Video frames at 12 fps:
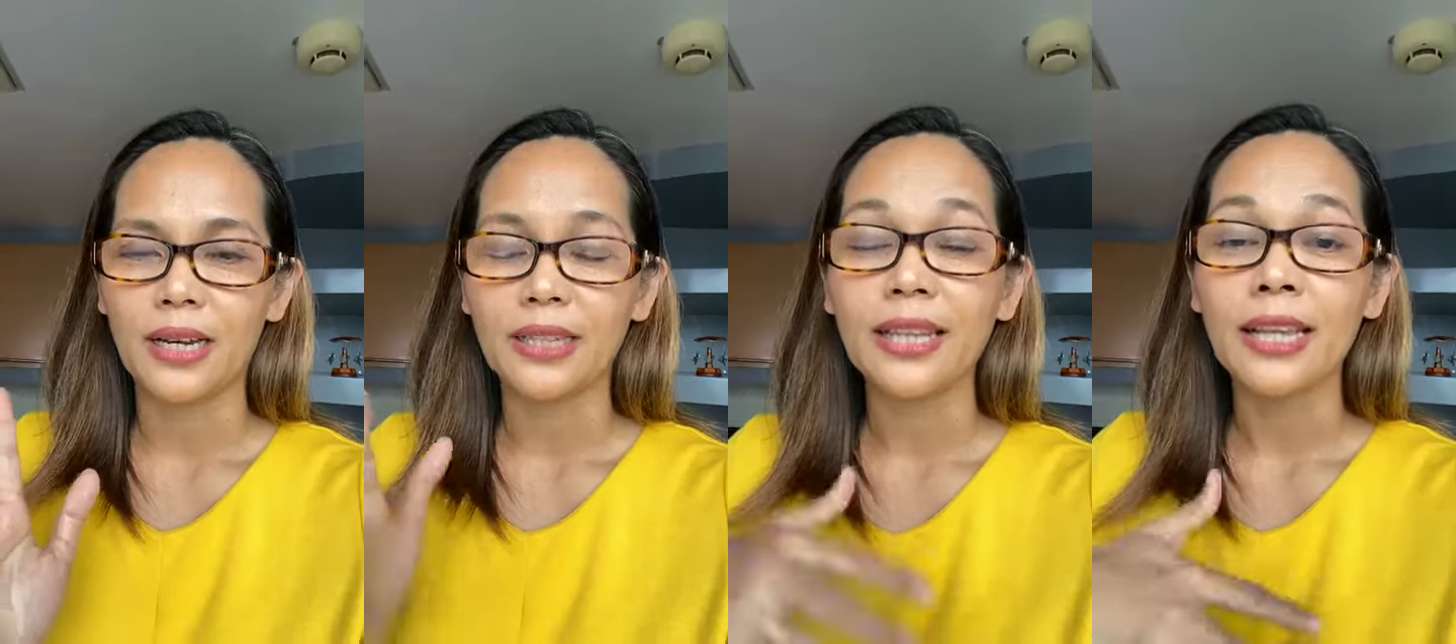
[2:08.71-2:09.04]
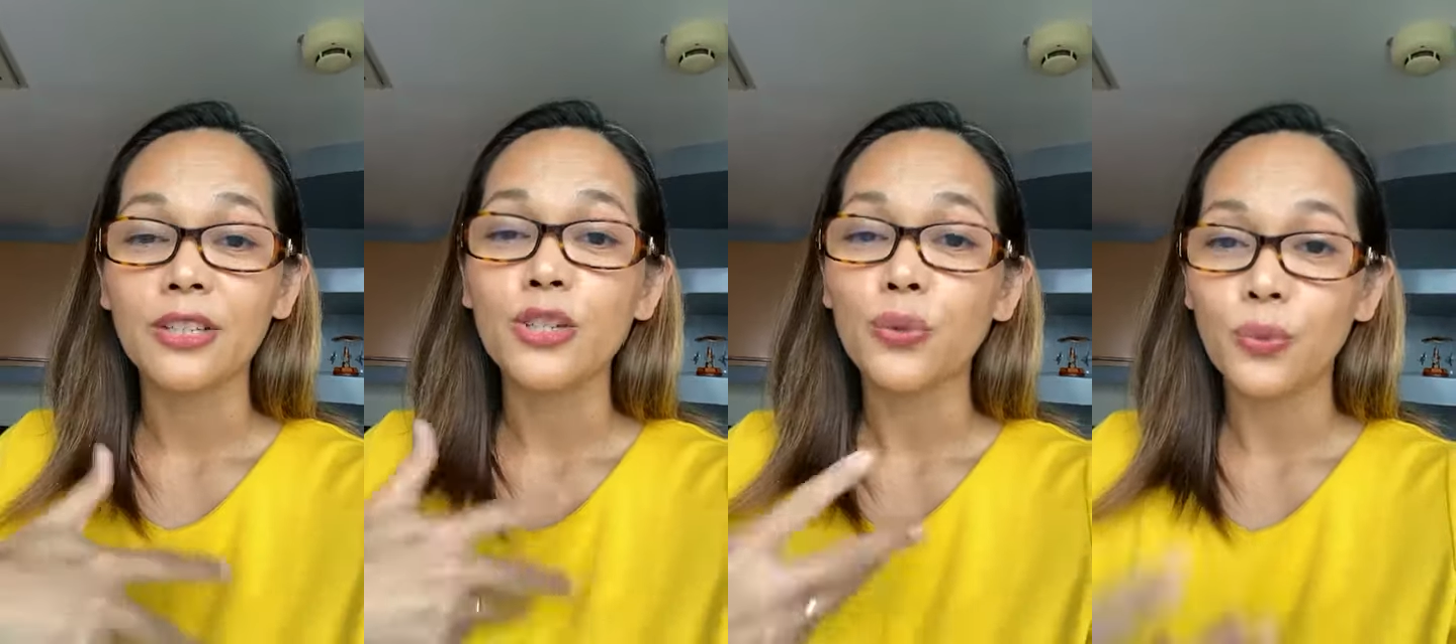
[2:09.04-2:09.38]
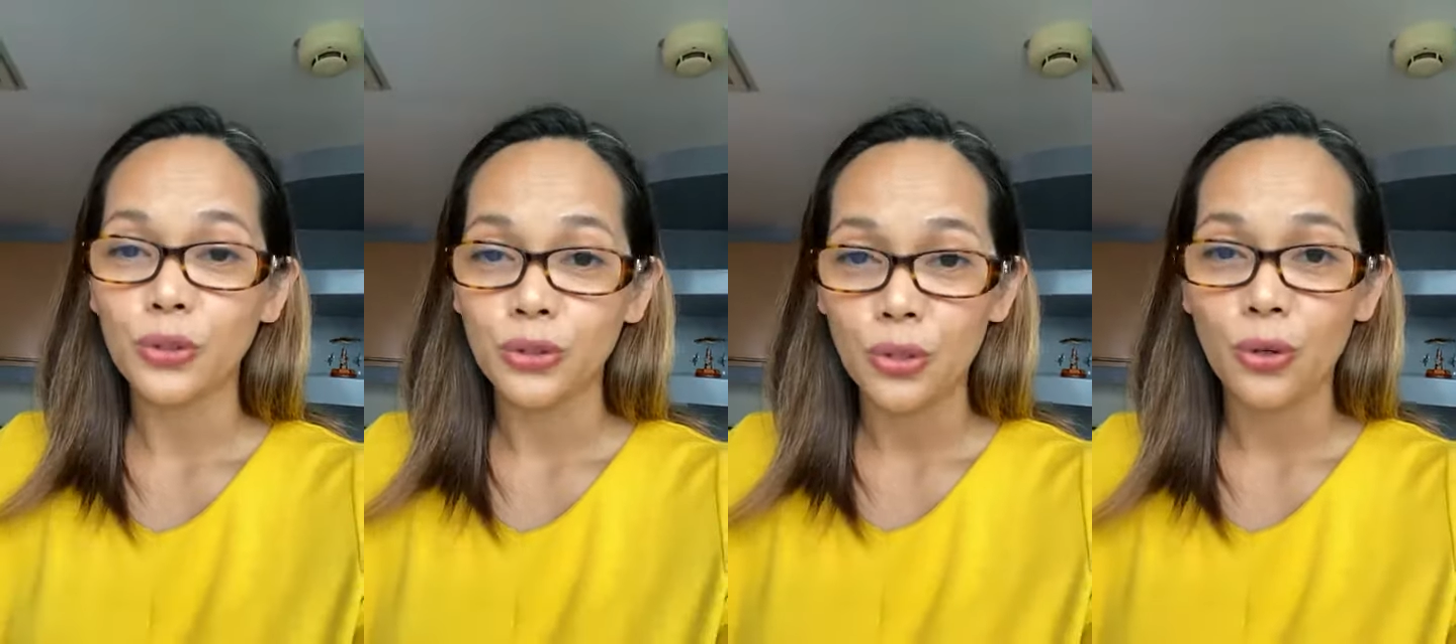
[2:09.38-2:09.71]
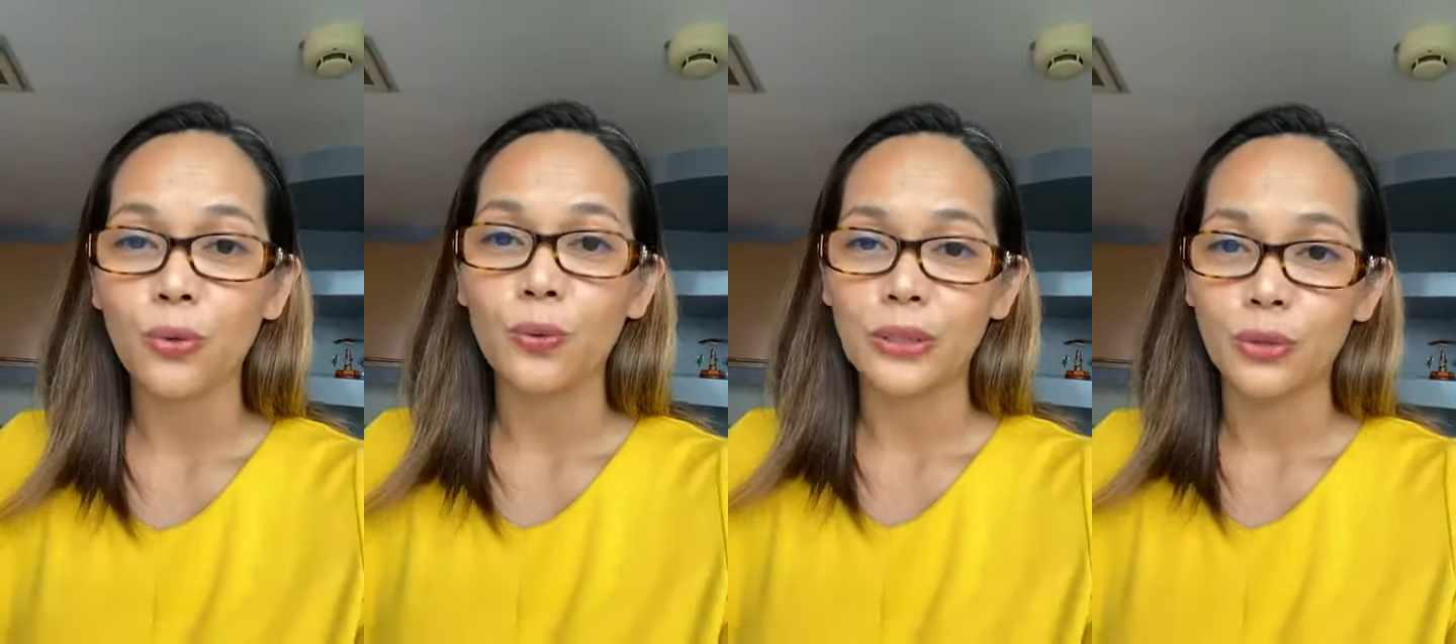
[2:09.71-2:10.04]
then you would
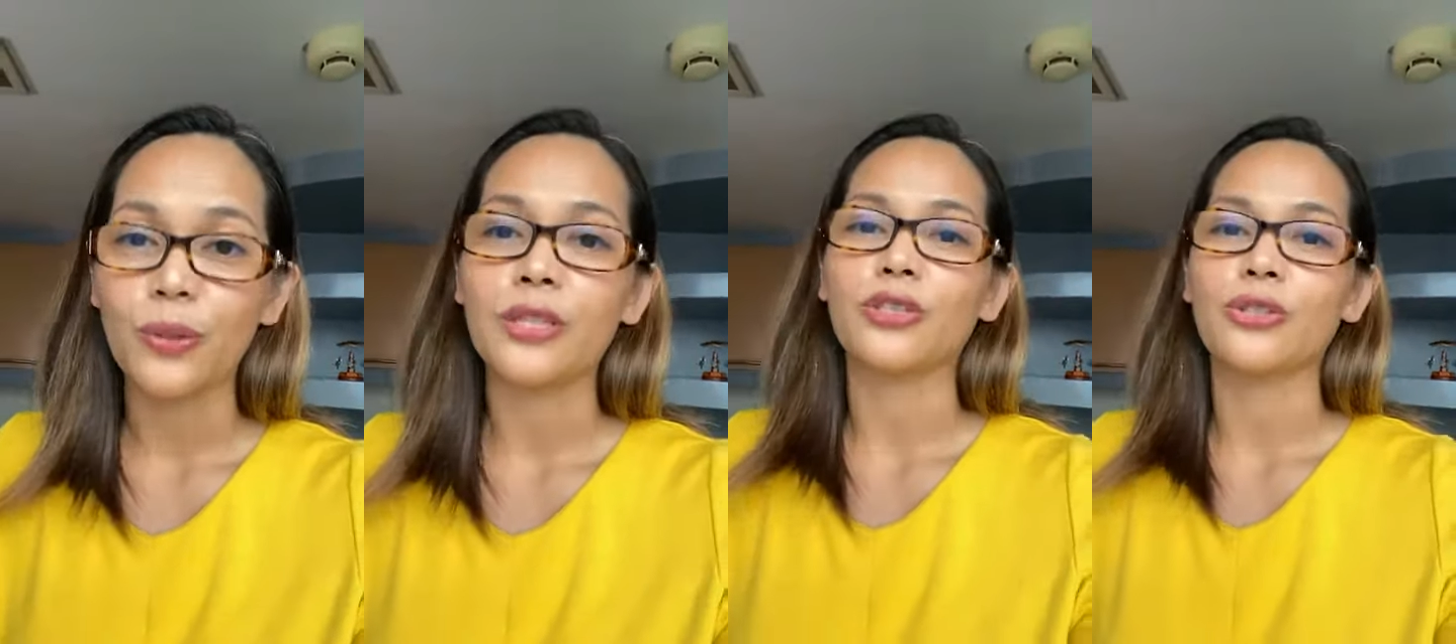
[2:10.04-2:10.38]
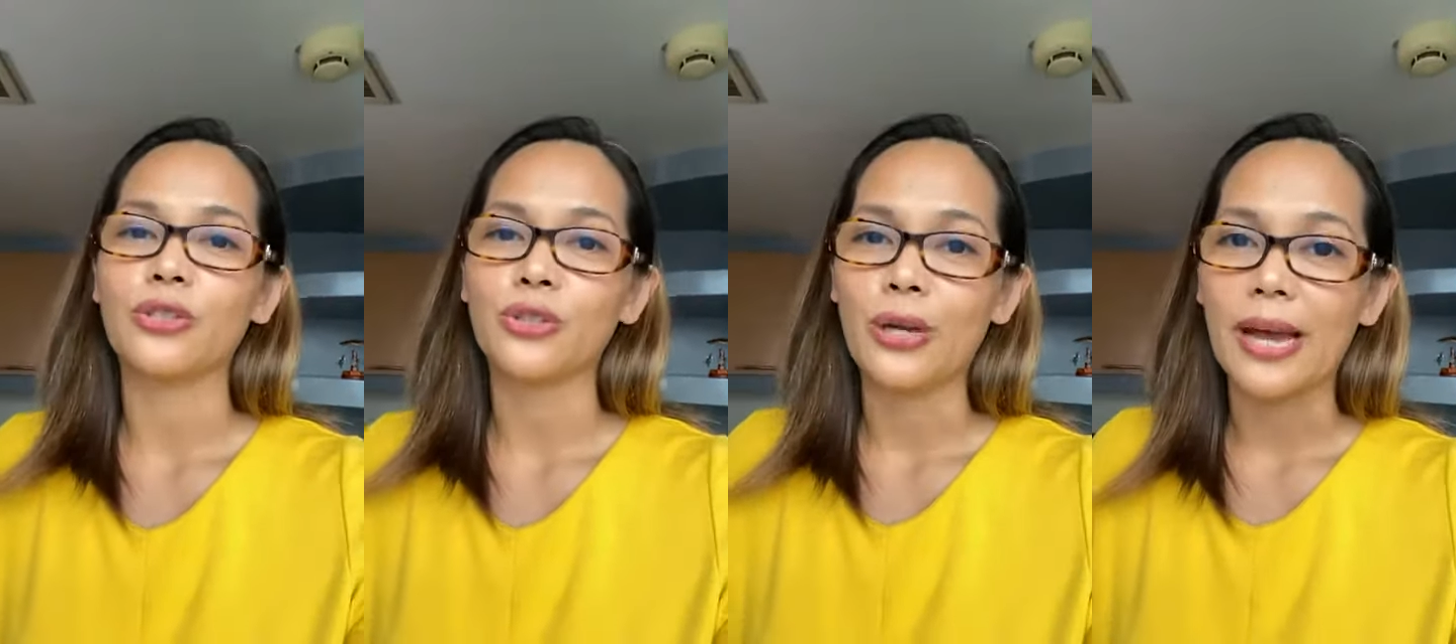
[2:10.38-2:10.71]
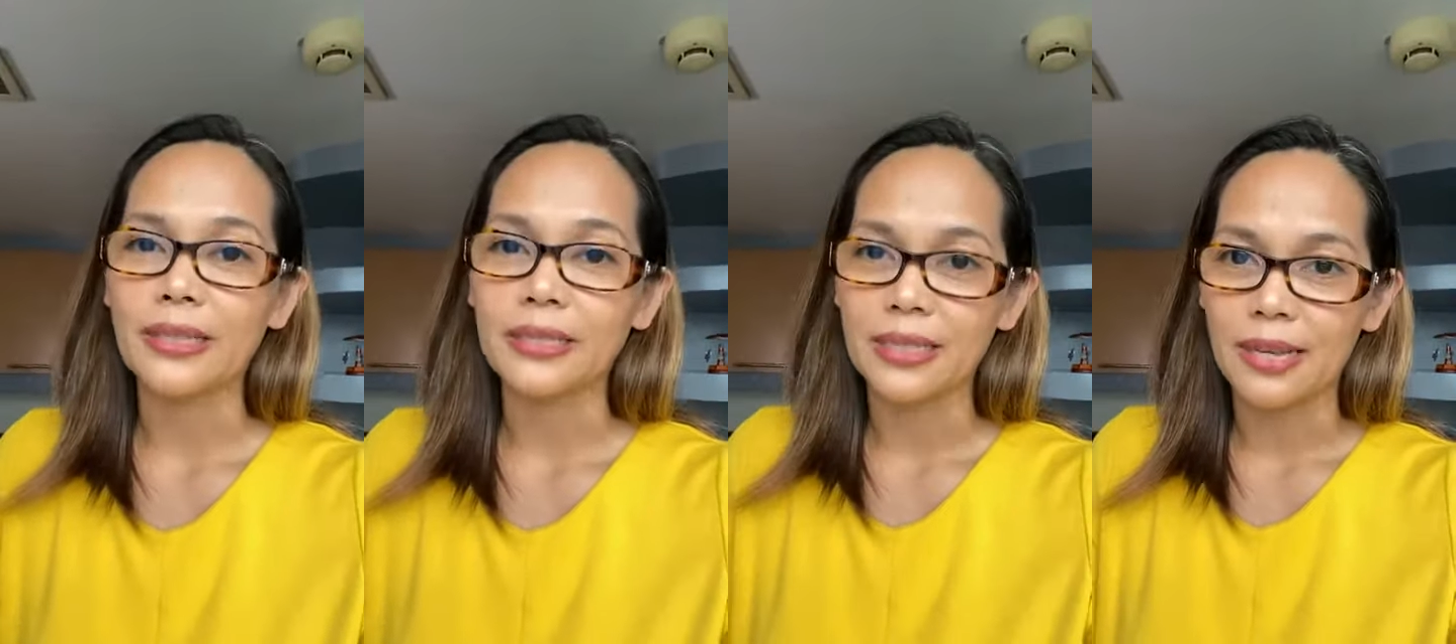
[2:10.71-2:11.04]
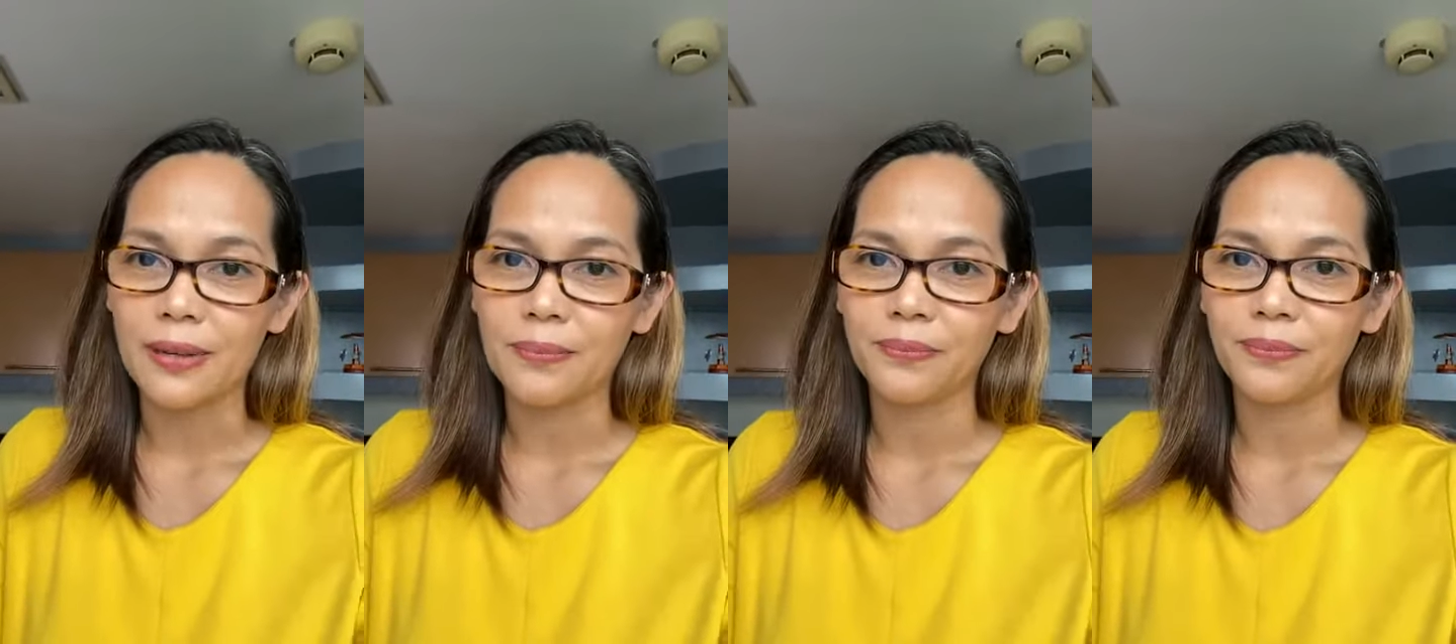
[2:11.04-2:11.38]
know what questions to ask
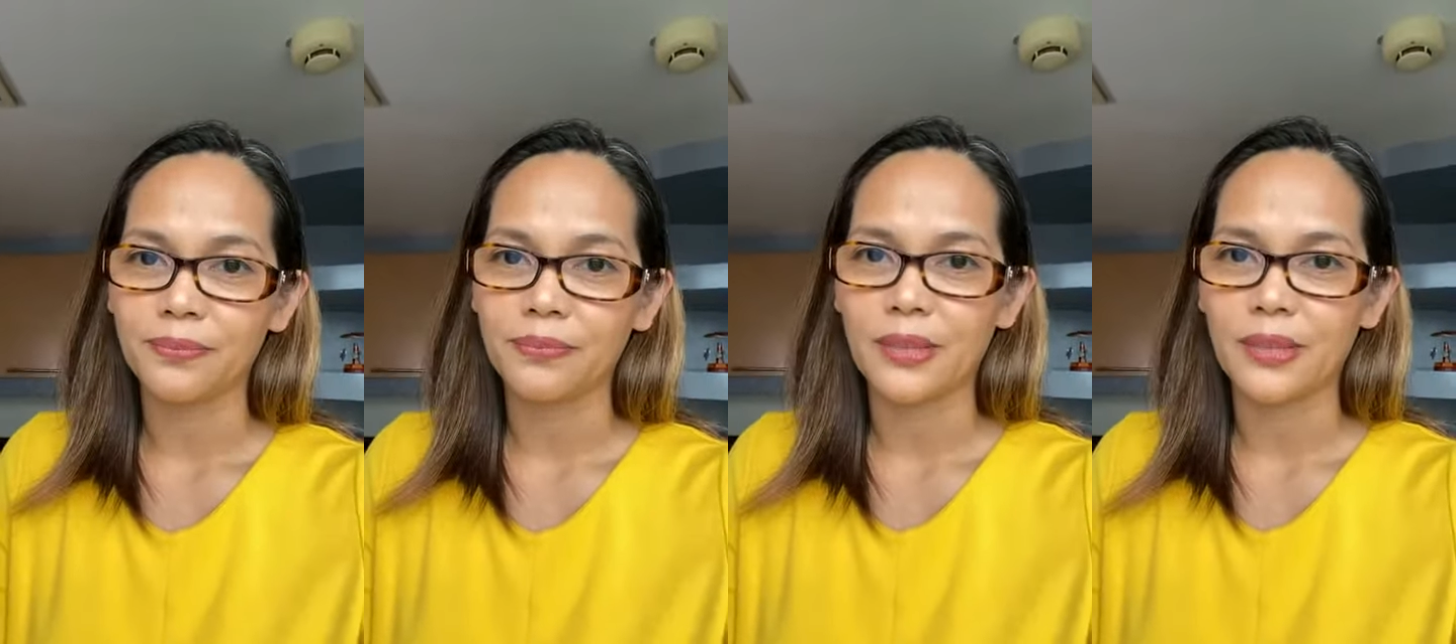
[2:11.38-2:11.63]
them,